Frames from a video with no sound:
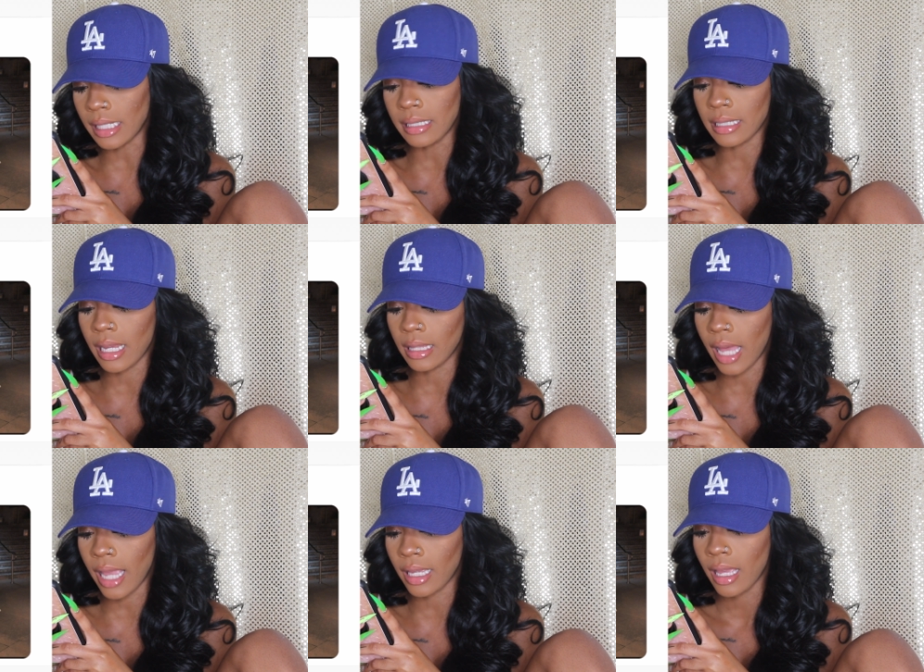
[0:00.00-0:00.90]
decent.
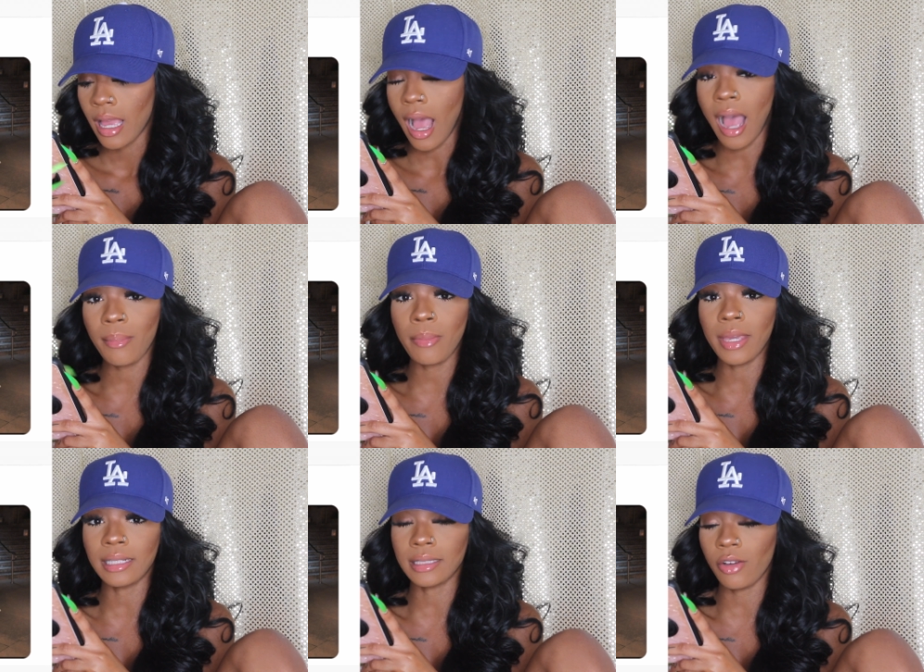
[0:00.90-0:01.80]
Like I'm a
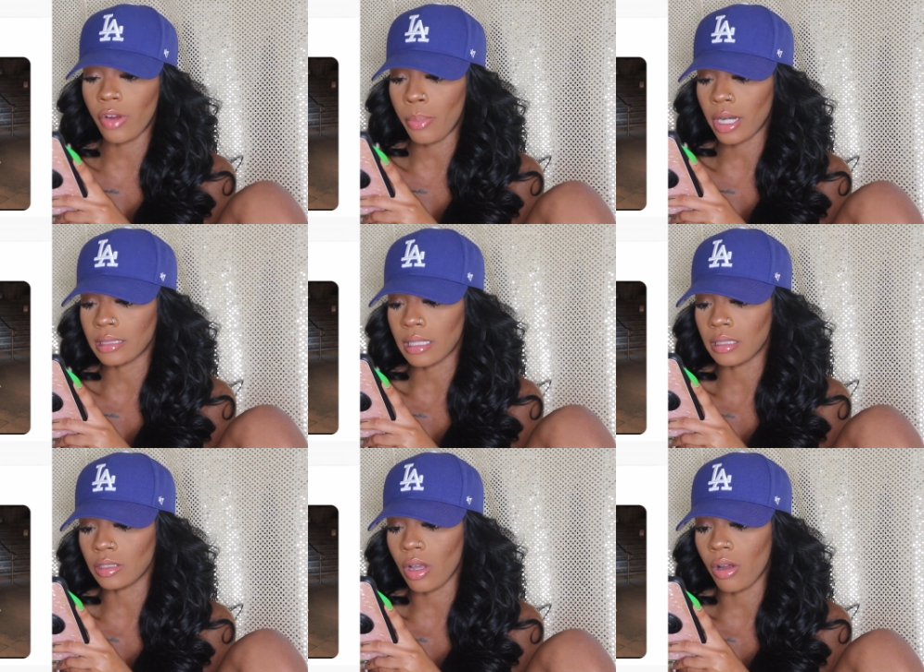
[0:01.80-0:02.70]
big silver
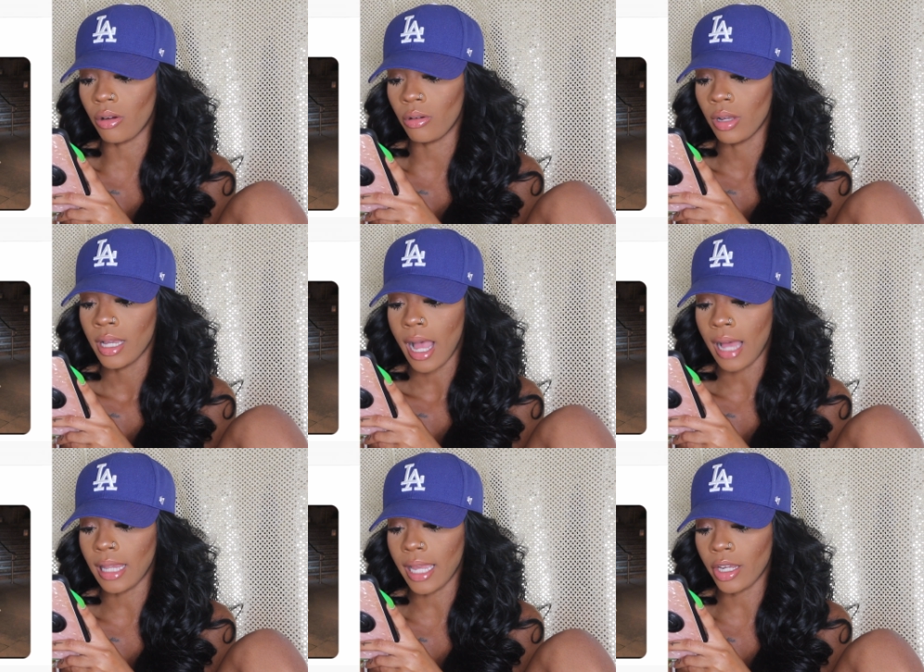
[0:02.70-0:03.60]
person, so
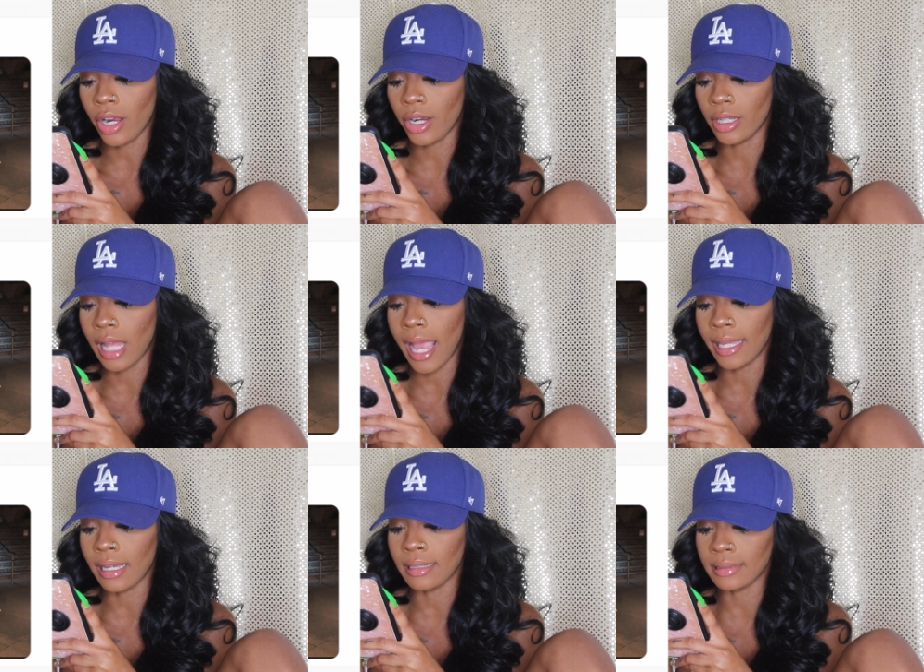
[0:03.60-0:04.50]
I like her
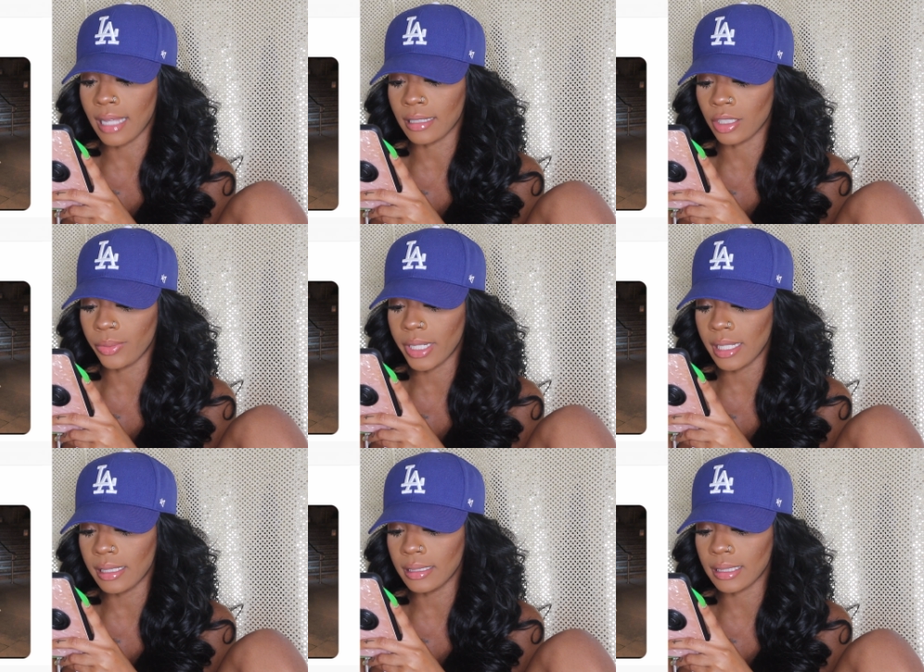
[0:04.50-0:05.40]
like
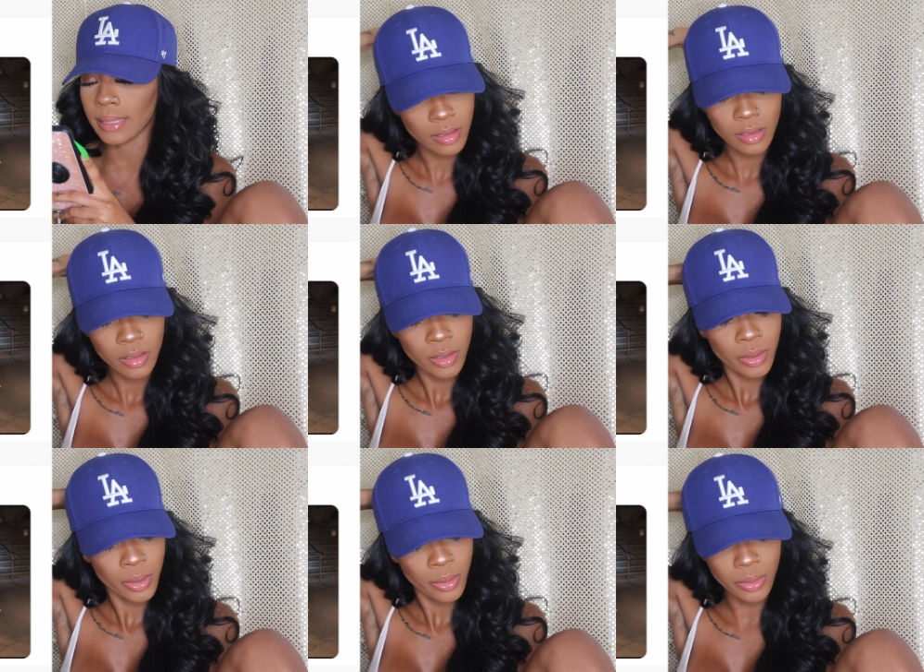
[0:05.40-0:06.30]
accessories.
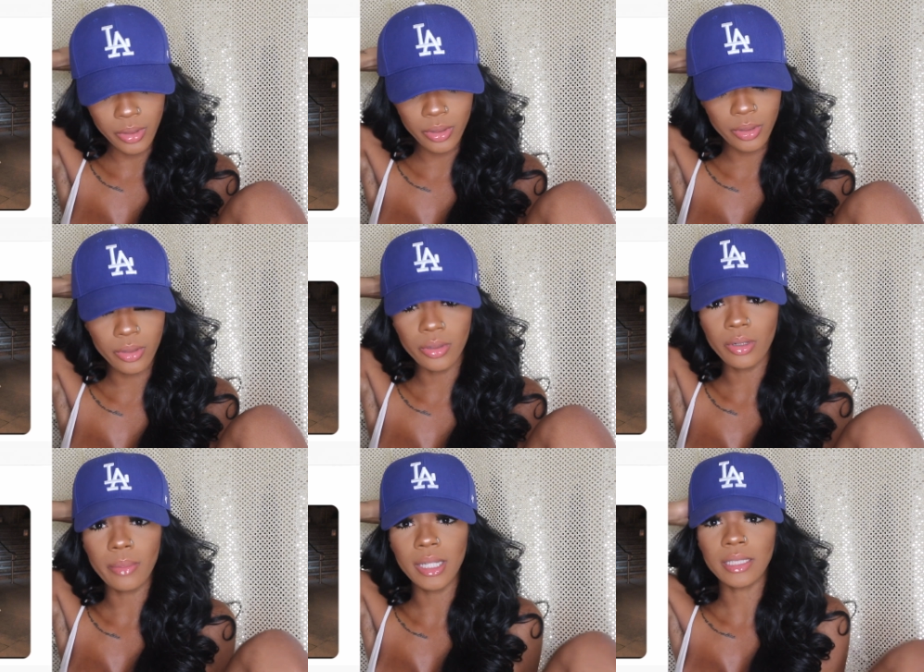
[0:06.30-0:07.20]

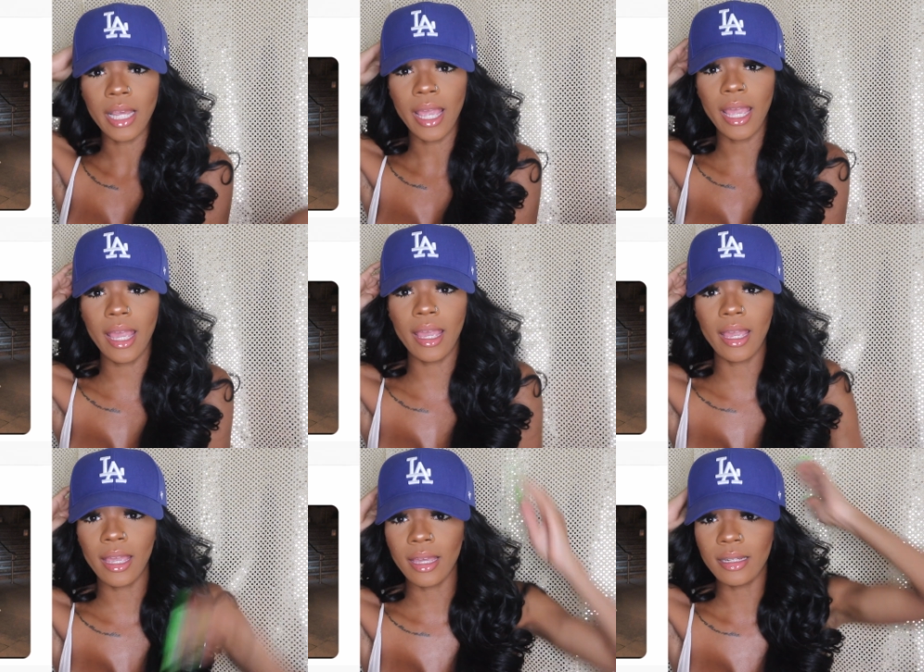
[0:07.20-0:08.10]
Woo, a bitch
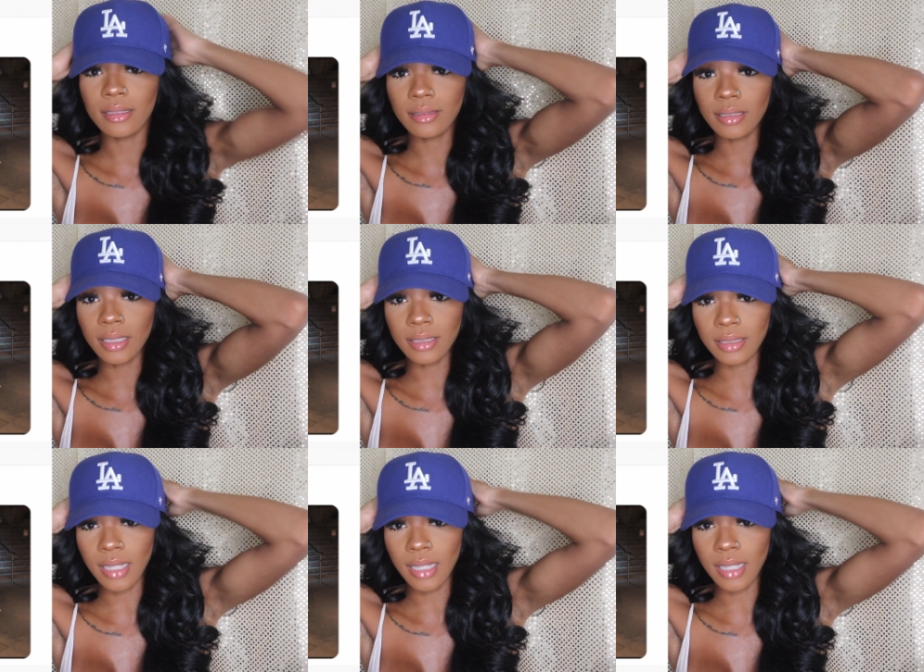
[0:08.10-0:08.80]
head is